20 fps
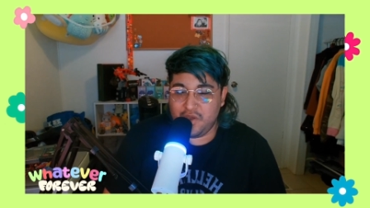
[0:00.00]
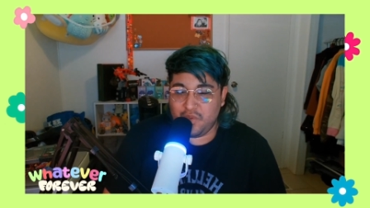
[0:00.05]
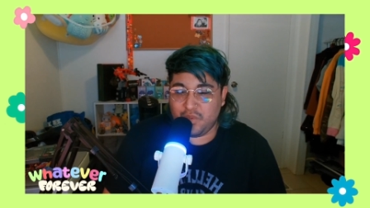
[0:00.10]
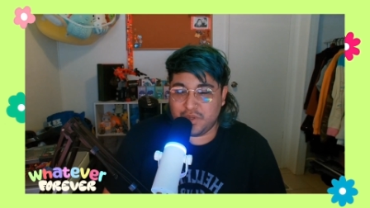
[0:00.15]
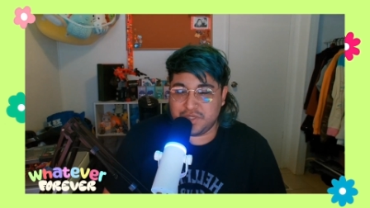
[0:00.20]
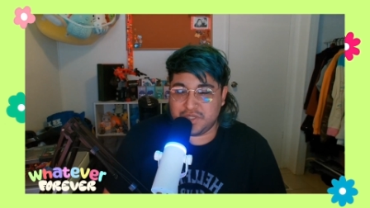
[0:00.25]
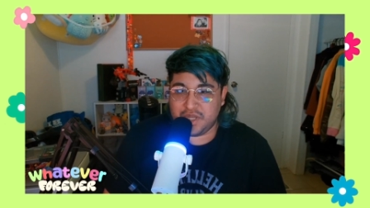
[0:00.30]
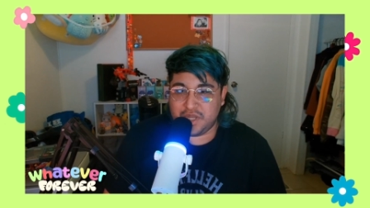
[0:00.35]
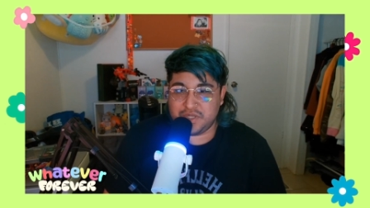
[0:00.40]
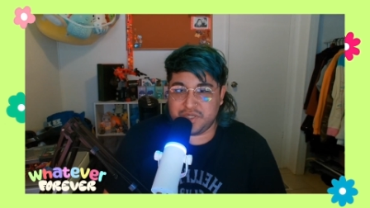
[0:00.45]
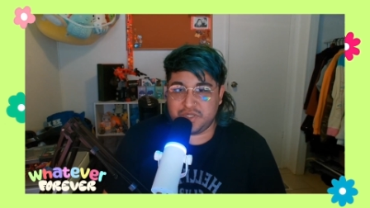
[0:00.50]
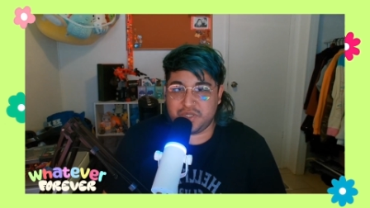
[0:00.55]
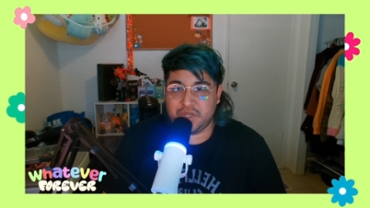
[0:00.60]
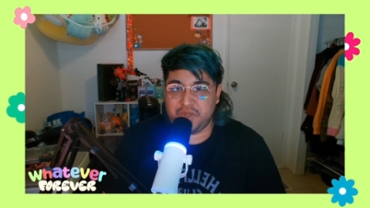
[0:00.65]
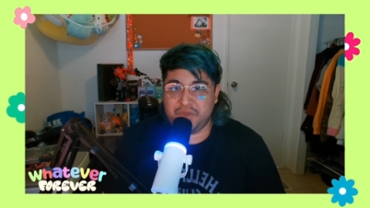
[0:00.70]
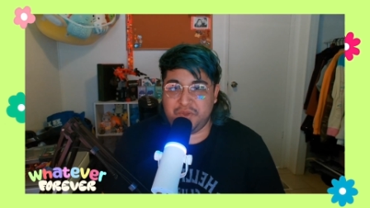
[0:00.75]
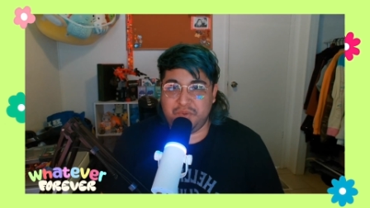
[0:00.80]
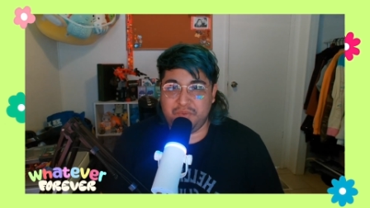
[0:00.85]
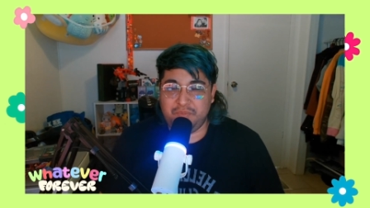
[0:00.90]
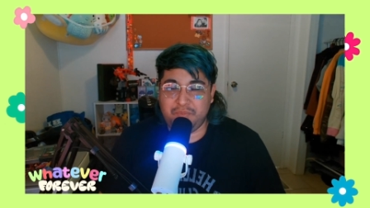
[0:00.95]
was
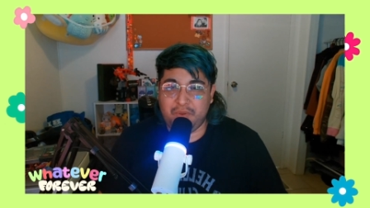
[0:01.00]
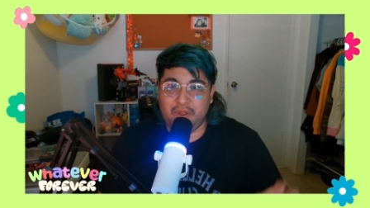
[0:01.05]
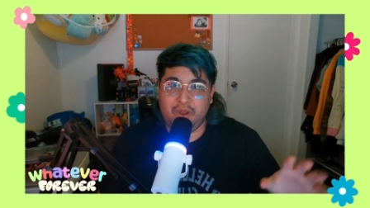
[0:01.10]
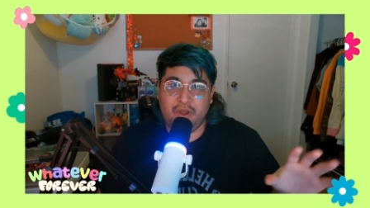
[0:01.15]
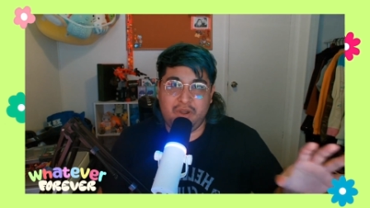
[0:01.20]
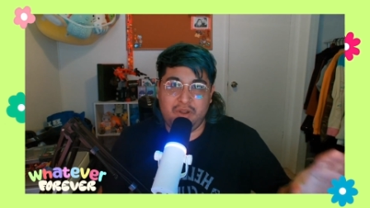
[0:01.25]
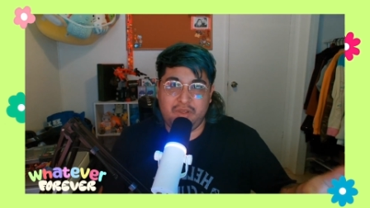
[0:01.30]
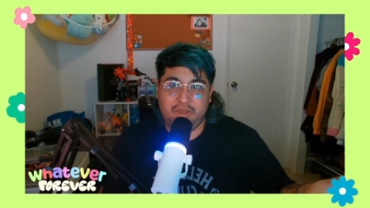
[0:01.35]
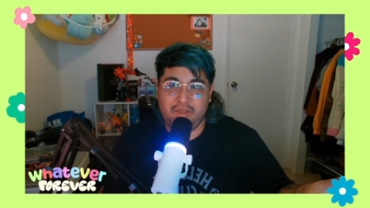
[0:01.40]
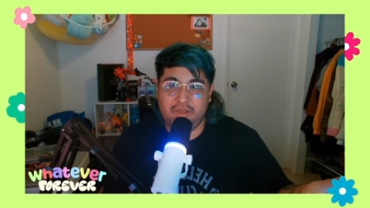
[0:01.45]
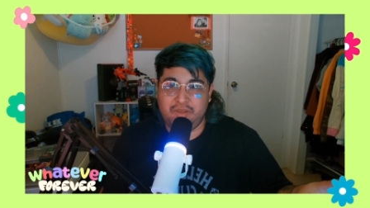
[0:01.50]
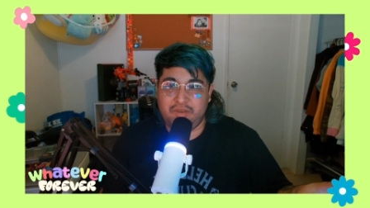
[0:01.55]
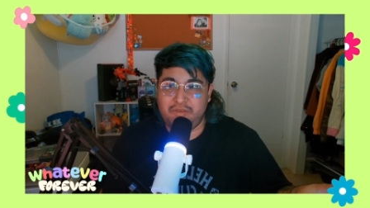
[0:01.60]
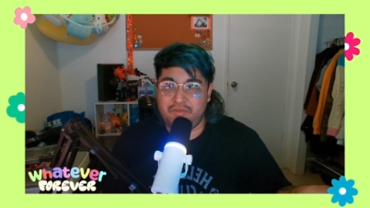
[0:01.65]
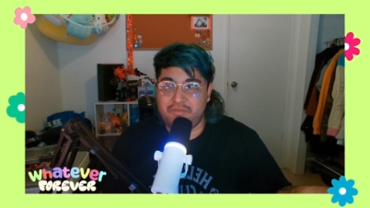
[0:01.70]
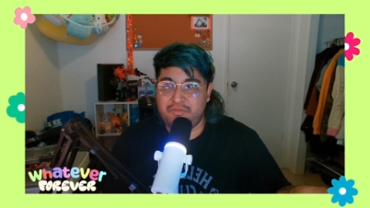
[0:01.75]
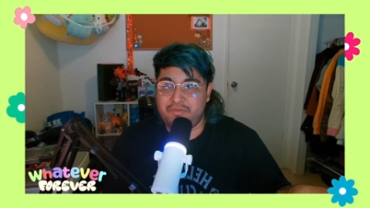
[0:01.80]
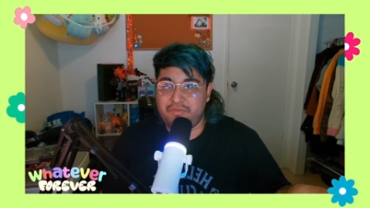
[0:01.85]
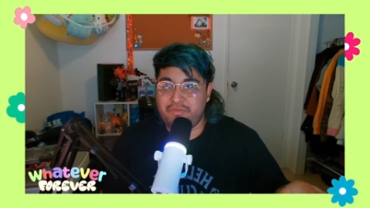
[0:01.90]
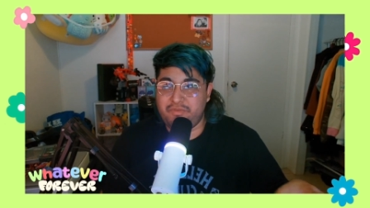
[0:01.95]
also part
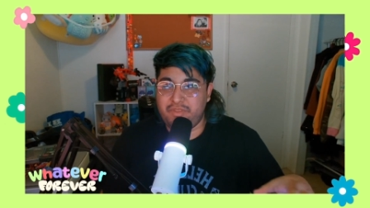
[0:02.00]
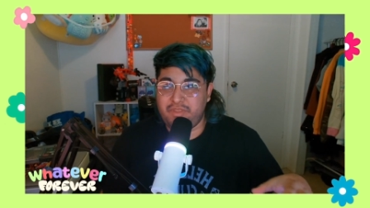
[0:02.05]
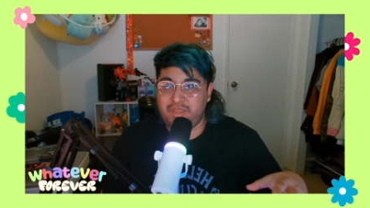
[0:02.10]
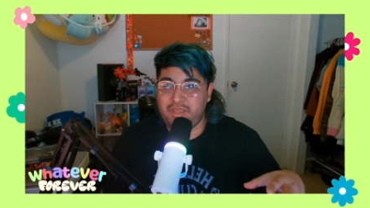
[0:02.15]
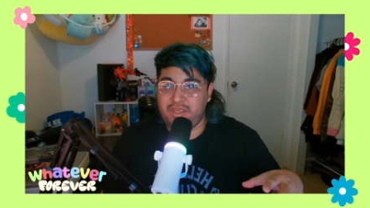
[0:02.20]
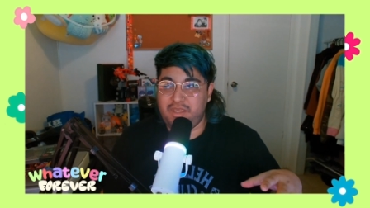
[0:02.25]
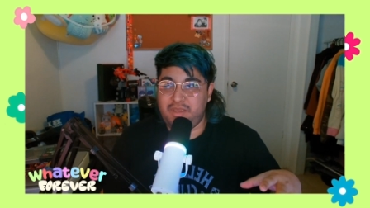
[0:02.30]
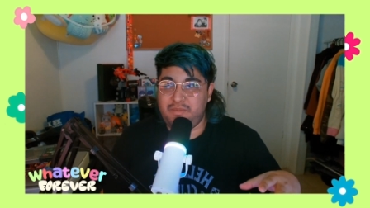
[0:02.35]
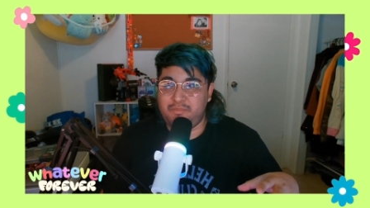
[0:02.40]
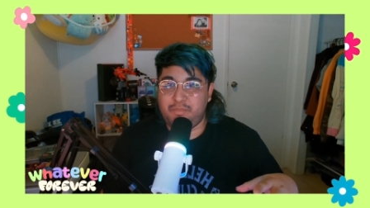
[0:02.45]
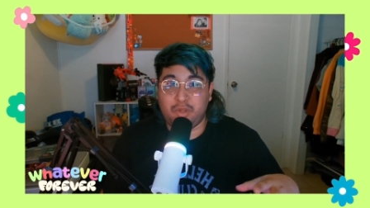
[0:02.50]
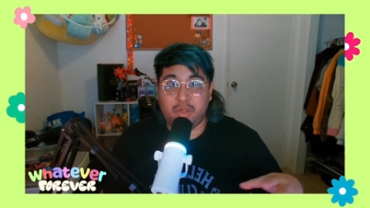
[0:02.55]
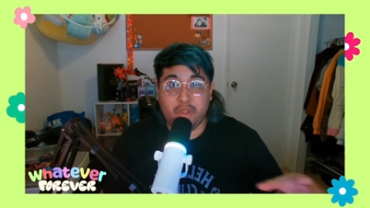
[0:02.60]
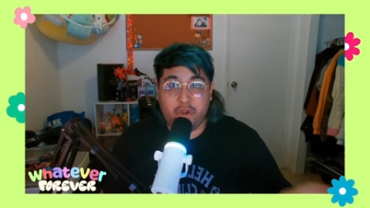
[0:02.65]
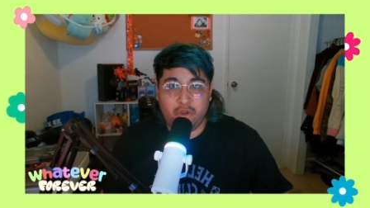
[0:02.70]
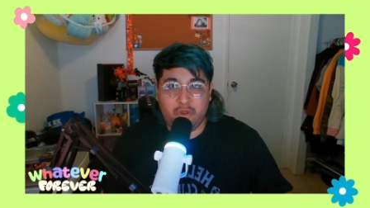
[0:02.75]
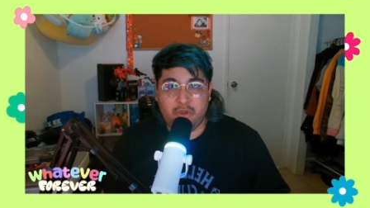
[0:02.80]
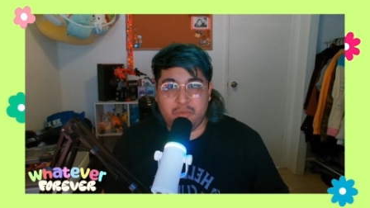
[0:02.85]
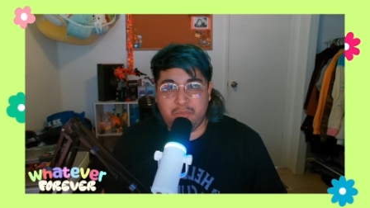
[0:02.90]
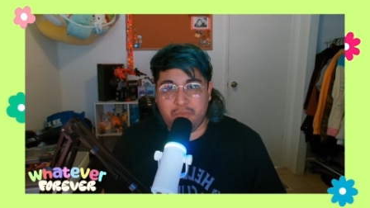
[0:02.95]
of the
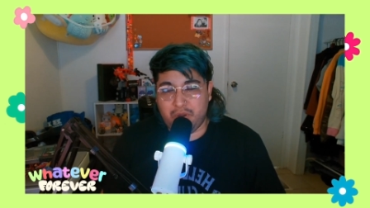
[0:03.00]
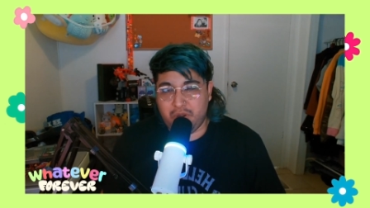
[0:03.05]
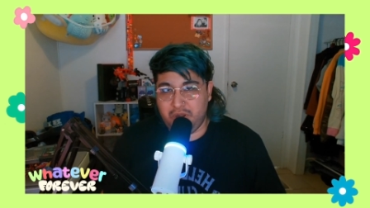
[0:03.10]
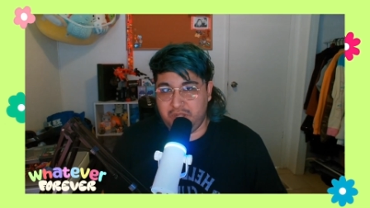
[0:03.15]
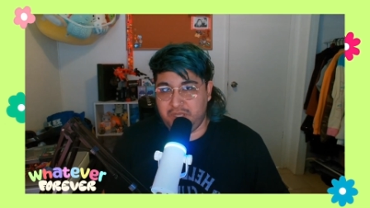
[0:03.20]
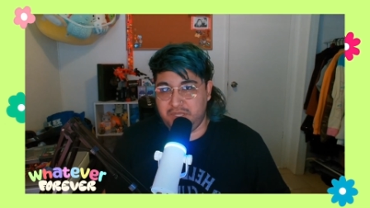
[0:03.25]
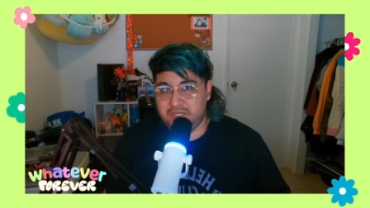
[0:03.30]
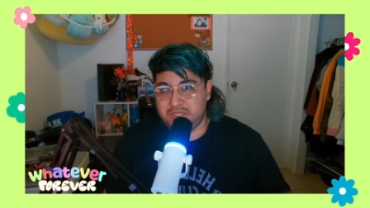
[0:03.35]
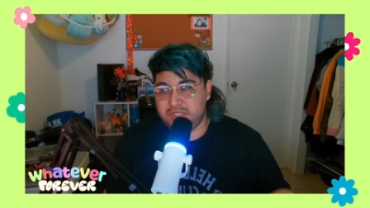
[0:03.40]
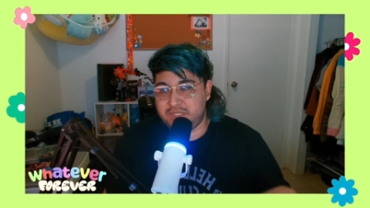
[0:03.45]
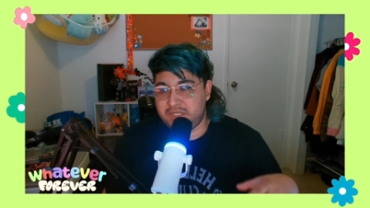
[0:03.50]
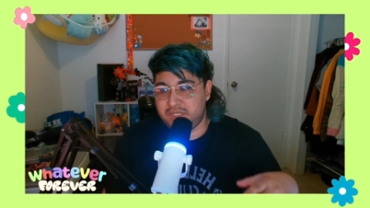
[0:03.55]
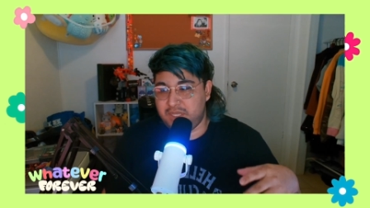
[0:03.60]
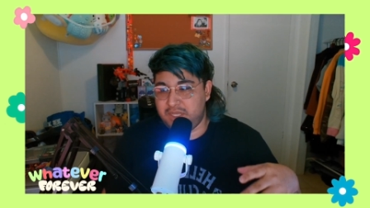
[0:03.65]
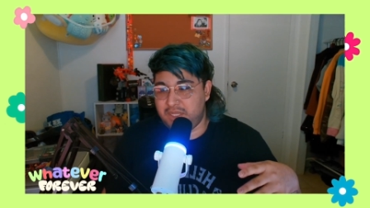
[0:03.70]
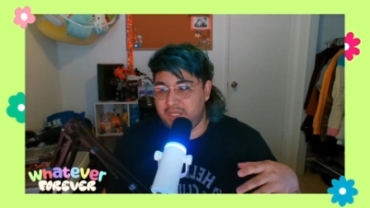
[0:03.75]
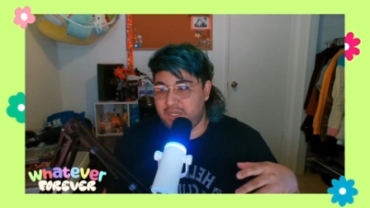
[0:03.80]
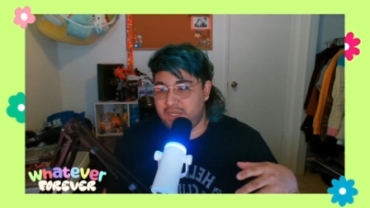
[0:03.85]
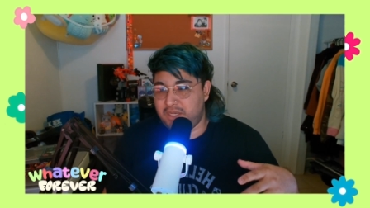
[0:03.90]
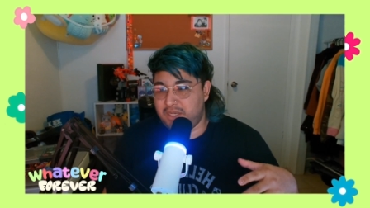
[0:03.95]
political parties
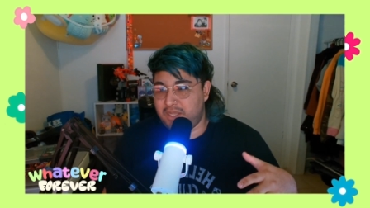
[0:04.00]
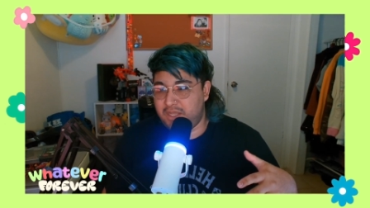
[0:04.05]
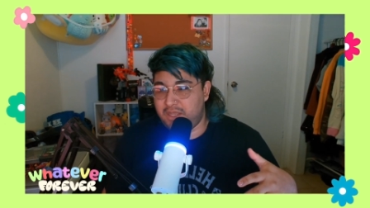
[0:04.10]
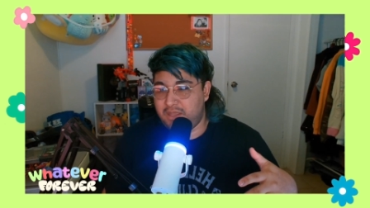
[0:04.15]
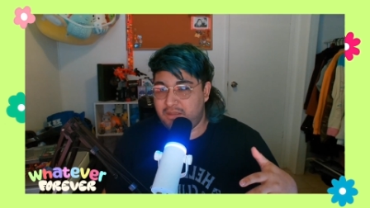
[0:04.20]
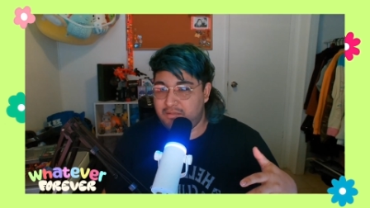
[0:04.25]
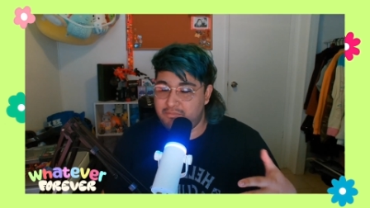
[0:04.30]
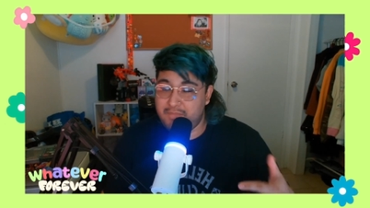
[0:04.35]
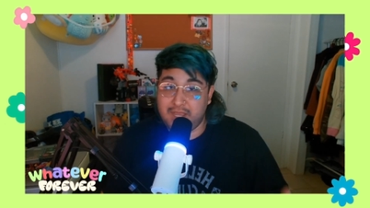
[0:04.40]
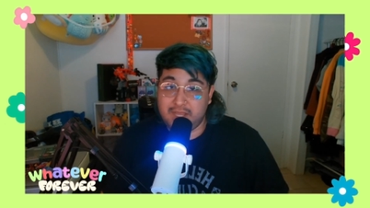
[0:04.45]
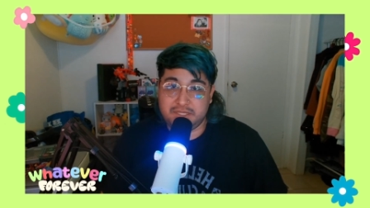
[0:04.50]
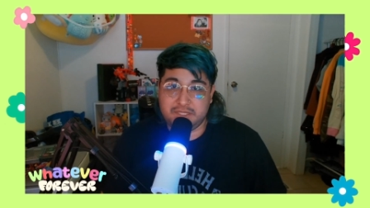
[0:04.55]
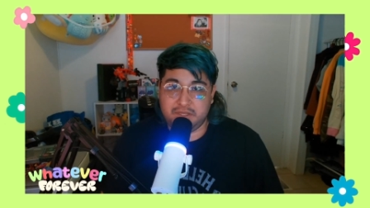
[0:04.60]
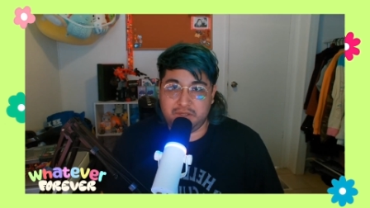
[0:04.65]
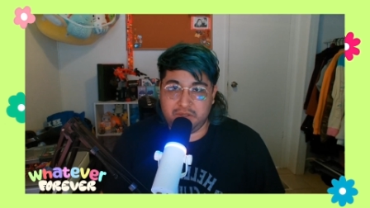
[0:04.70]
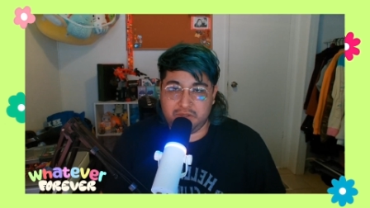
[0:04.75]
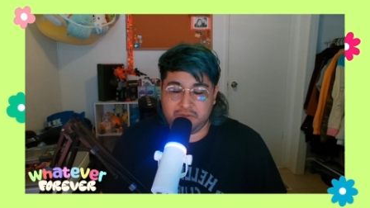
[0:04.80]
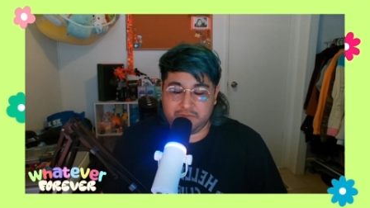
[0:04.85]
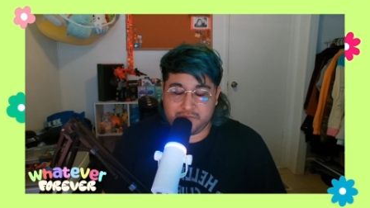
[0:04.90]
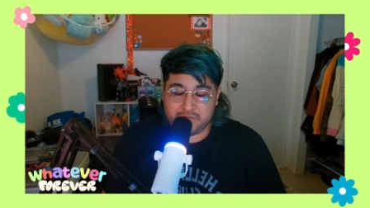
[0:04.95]
in uh,
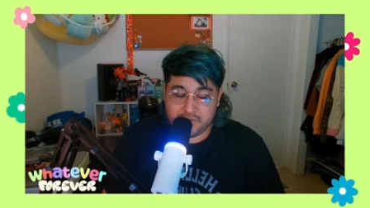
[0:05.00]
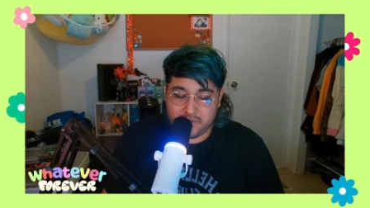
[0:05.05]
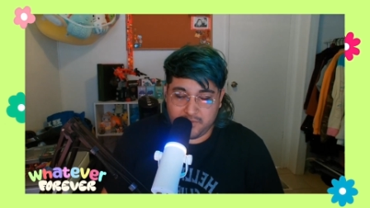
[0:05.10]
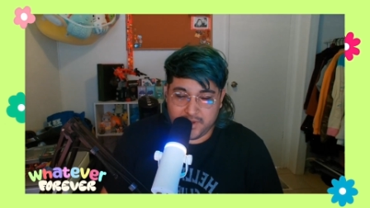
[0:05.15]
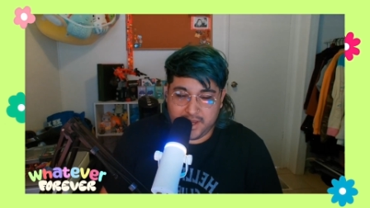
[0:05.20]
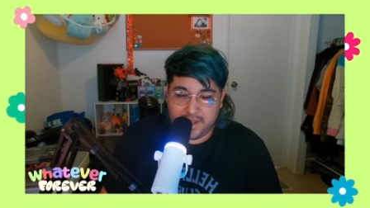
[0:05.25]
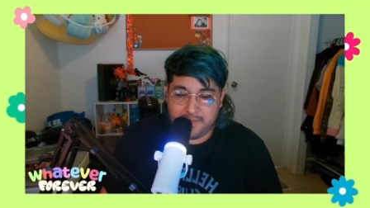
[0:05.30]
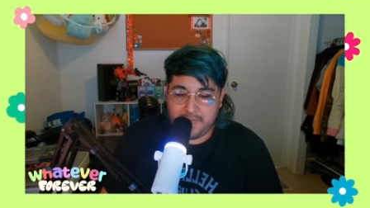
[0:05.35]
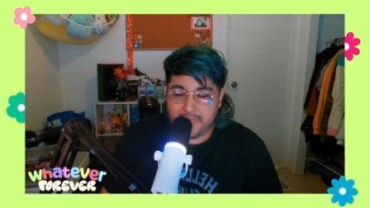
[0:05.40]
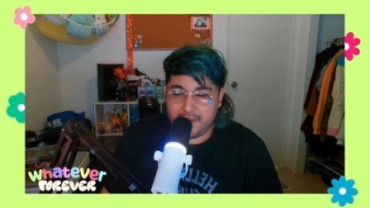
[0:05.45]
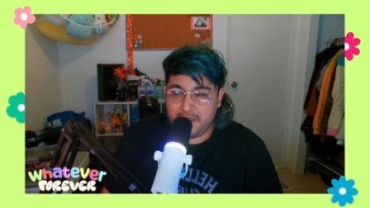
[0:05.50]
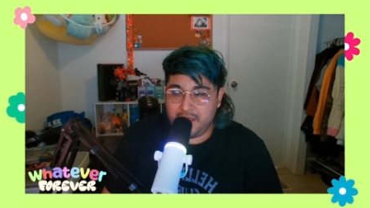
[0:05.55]
Mexico, right?